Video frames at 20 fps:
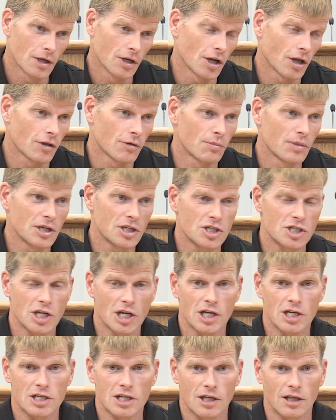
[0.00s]
Another big
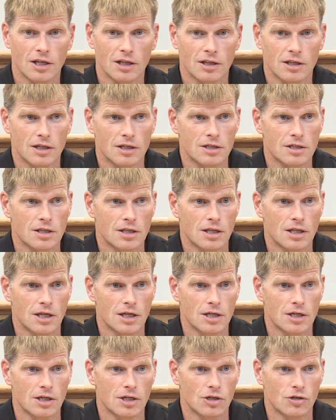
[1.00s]
change I think that